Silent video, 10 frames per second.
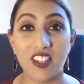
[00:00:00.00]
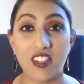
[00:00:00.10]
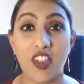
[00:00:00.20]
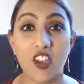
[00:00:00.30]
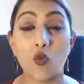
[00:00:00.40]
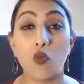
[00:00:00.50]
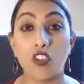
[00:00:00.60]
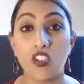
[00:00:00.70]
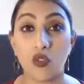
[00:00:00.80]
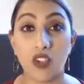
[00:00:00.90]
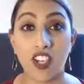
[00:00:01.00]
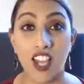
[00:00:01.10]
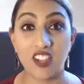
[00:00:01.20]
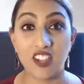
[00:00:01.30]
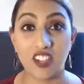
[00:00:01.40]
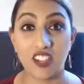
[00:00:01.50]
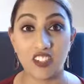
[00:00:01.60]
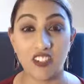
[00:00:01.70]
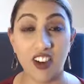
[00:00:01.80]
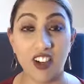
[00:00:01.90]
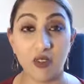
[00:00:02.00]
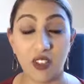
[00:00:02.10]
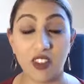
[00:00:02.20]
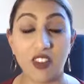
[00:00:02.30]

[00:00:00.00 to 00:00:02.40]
that you wish to engage and interact with.